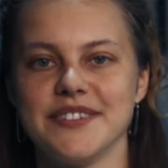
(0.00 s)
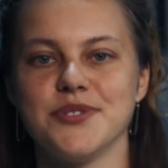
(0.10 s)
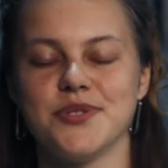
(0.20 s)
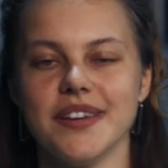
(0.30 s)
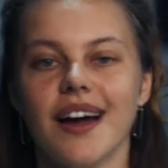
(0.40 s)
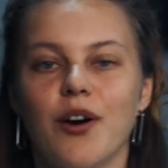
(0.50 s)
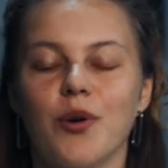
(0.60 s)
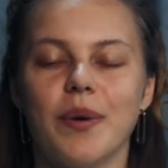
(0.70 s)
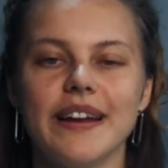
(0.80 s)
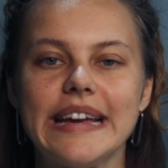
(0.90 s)
As you see, our
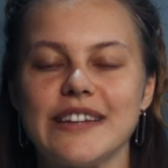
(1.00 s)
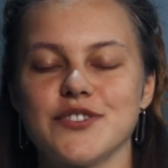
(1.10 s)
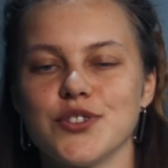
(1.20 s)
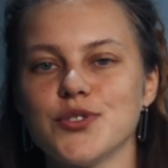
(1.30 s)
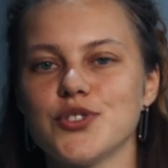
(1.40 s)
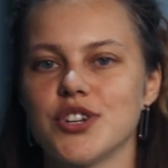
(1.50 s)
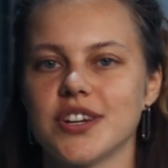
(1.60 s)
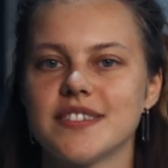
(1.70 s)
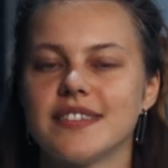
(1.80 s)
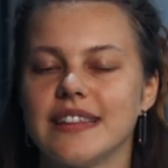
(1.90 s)
body kit is not
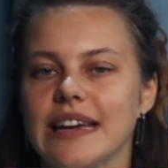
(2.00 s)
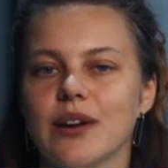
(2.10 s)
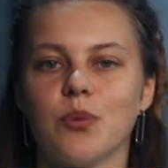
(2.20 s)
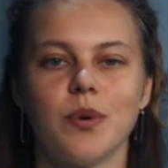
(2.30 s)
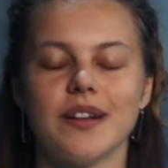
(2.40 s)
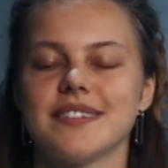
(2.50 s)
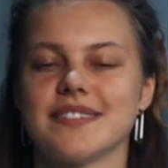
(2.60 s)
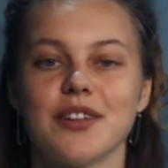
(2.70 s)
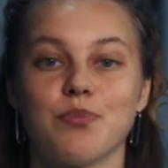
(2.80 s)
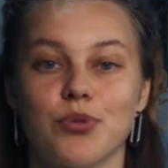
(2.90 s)
just the
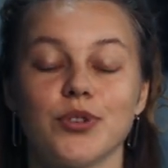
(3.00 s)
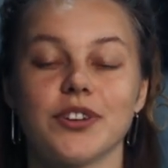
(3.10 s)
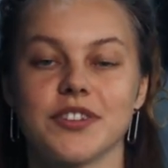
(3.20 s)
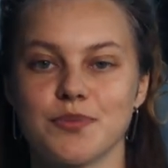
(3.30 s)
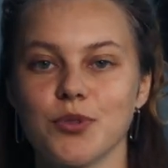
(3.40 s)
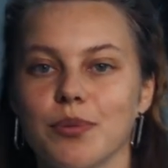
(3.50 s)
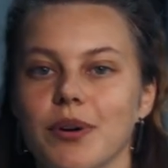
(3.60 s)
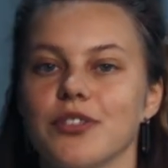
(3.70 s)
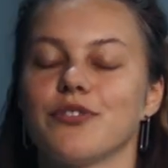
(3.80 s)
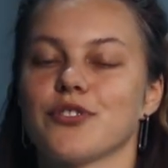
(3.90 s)
well-designed product. It's more
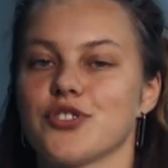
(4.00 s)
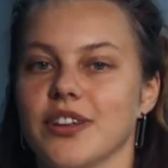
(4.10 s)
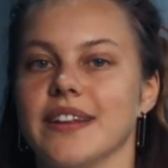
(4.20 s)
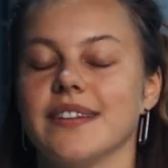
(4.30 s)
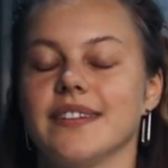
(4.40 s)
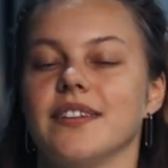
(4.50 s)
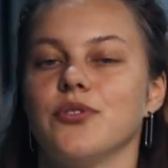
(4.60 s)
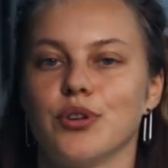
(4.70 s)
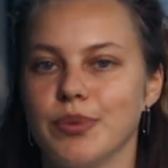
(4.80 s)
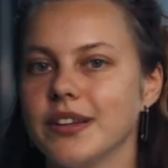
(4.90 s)
about the functionality,
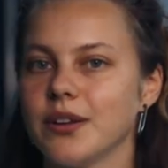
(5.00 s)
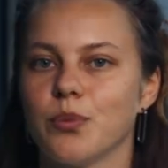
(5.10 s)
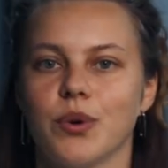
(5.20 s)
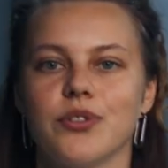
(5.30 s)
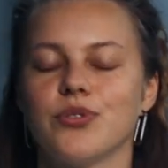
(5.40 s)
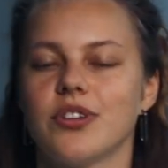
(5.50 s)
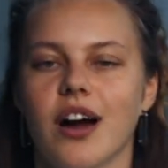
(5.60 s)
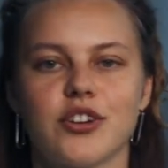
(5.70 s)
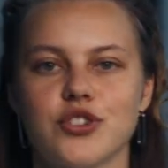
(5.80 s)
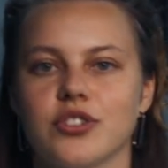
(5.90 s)
durability, weight
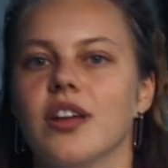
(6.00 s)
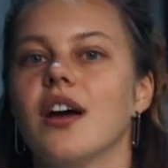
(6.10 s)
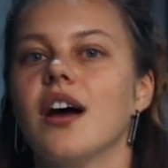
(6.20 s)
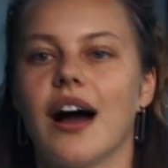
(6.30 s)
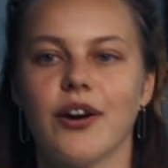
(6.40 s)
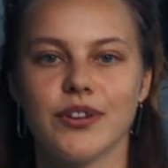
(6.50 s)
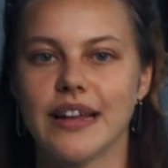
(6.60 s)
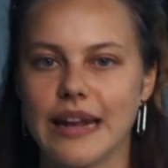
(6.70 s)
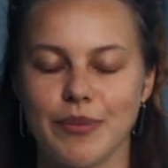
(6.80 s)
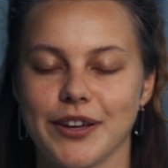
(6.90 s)
reduction,
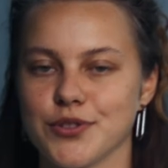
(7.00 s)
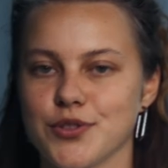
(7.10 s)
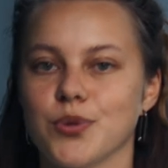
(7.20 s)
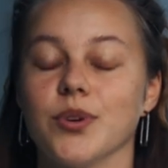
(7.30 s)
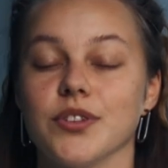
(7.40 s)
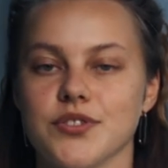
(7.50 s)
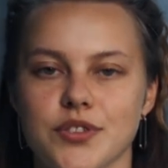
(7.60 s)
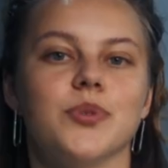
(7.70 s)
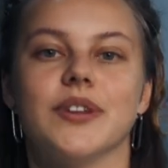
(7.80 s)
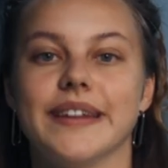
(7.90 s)
aerodynamic, and so on.
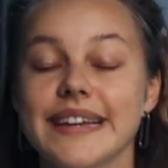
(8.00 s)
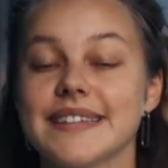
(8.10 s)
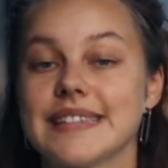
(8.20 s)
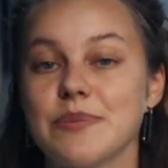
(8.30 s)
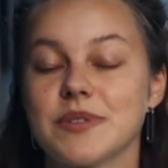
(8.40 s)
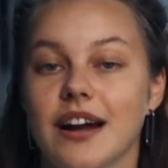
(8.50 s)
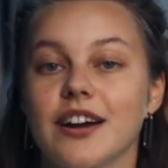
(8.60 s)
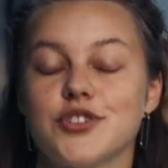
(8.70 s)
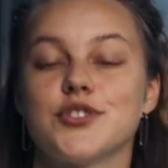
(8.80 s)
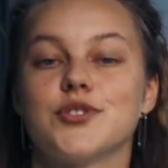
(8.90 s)
So the next steps
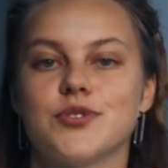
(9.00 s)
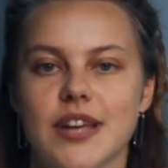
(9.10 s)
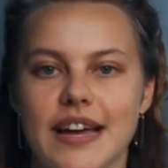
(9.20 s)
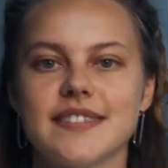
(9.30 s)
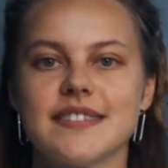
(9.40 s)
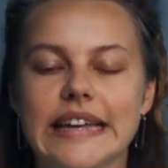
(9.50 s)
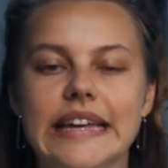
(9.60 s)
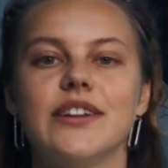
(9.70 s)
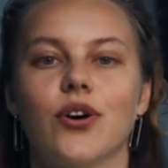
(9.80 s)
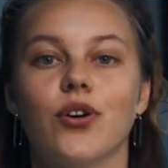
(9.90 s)
are just to test
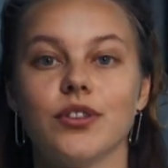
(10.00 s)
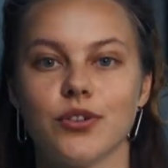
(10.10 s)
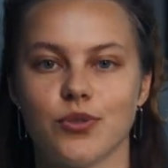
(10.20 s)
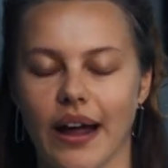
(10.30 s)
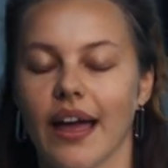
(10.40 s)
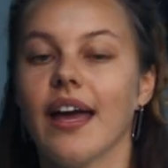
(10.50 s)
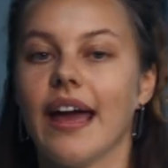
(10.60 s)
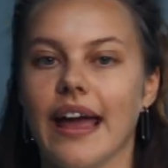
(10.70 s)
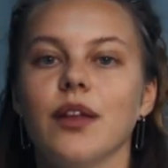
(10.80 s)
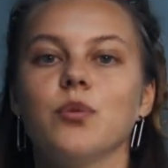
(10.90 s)
it on the track.
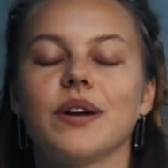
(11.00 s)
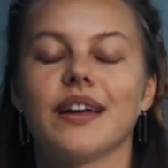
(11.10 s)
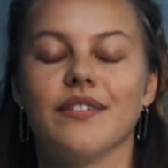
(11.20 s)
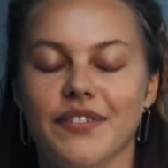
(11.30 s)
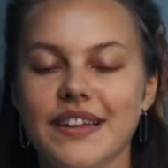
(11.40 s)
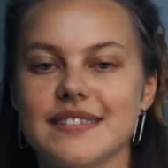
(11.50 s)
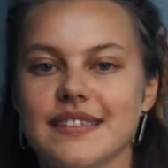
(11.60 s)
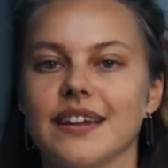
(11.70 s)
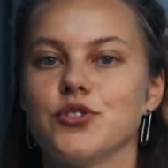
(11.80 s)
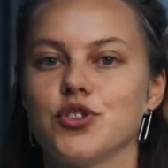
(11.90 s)
And we're convinced
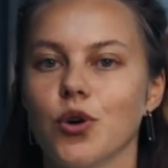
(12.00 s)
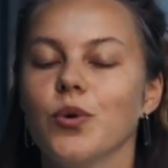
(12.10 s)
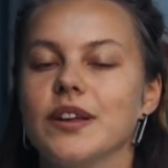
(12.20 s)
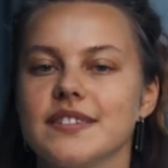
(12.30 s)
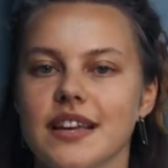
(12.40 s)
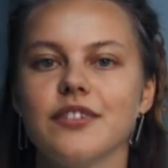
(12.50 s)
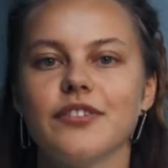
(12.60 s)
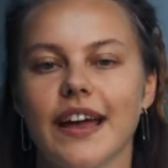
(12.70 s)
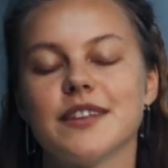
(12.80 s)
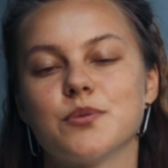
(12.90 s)
that it showed itself
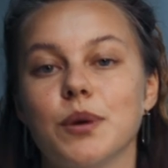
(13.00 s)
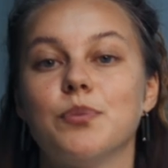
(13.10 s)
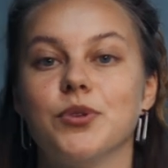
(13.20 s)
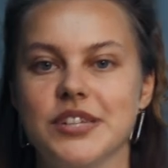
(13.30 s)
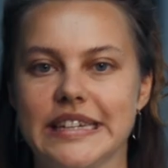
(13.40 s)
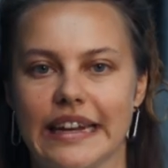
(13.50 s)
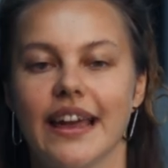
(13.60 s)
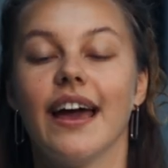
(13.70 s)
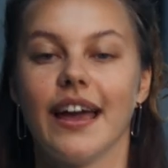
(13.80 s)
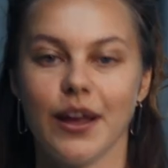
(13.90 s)
as we
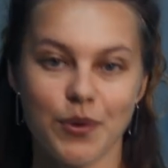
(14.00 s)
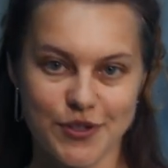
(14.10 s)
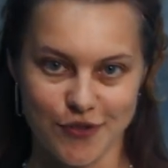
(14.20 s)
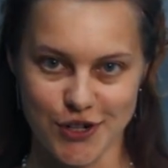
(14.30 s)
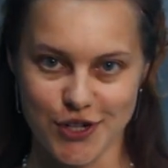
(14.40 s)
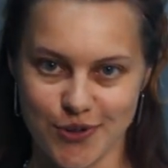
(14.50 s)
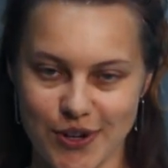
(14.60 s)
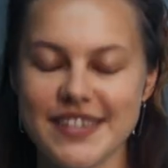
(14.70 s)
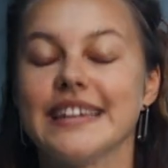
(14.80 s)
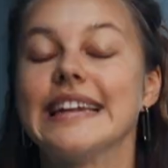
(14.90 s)
predicted. It was fresh
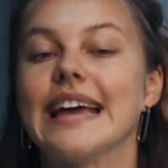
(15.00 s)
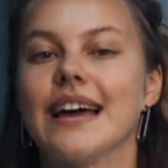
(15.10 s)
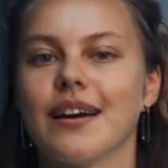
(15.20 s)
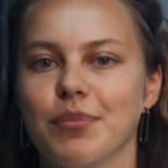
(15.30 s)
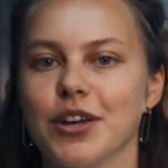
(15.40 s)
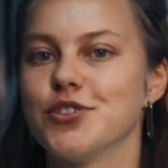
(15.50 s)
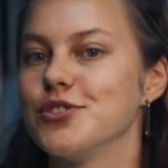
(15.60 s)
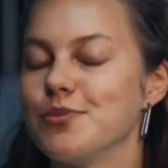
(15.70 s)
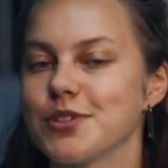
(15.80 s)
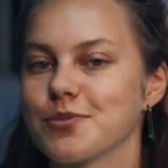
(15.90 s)
racing. Make sure
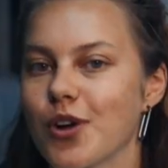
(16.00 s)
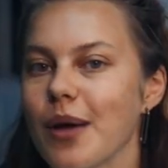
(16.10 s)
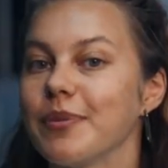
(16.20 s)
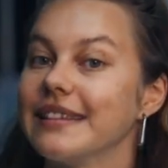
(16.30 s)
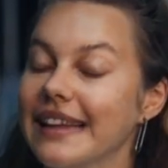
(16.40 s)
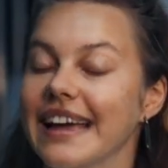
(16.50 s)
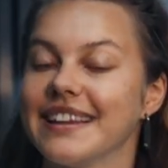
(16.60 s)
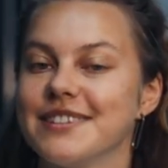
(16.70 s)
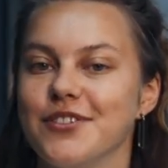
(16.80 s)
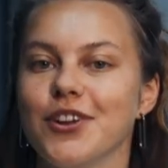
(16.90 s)
to be subscribed and like
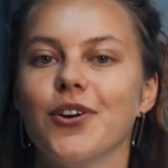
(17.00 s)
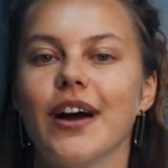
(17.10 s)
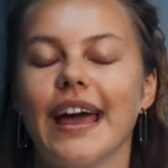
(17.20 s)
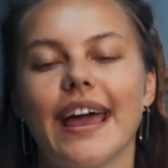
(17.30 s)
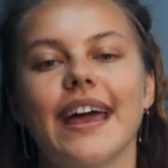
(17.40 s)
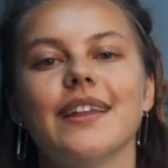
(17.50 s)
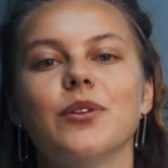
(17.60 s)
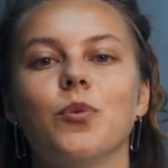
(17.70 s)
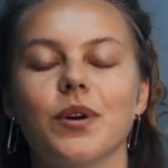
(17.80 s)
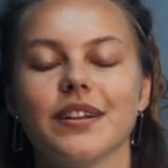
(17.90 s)
this video.
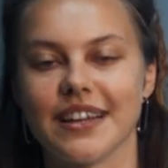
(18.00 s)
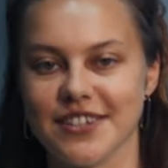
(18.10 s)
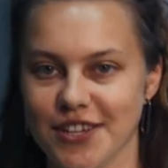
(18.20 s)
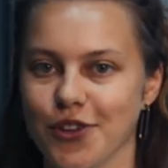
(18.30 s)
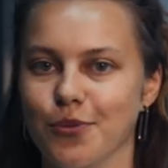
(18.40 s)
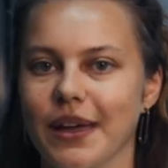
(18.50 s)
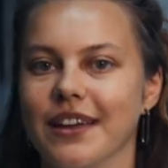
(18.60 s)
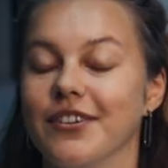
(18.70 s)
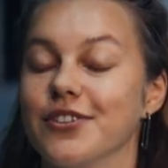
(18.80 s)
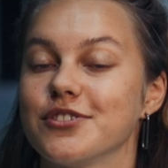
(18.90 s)
And we'll continue make
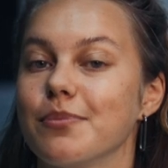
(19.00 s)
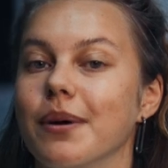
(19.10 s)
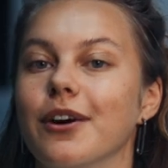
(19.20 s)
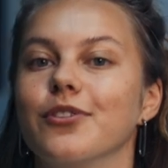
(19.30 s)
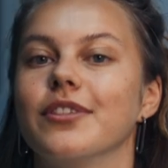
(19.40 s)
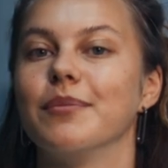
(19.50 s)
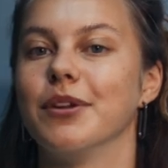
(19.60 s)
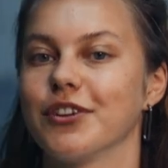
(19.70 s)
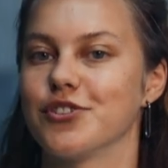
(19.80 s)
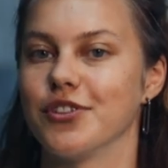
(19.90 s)
videos about the
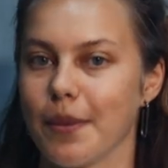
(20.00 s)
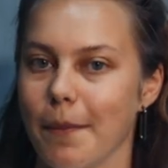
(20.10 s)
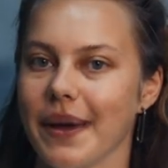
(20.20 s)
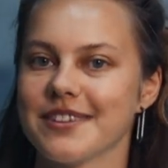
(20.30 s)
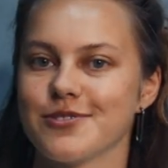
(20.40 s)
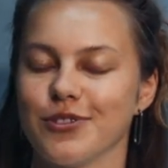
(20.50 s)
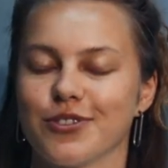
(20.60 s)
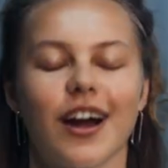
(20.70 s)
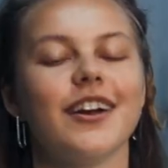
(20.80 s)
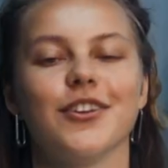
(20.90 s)
manufacturing the best
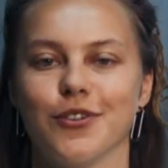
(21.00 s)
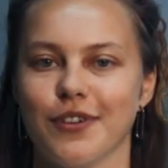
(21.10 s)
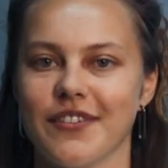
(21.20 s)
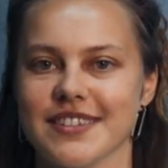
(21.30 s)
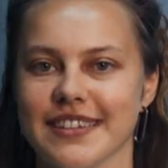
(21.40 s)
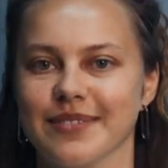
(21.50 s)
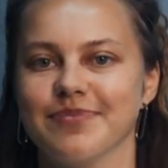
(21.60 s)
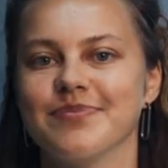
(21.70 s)
drift car you've ever seen.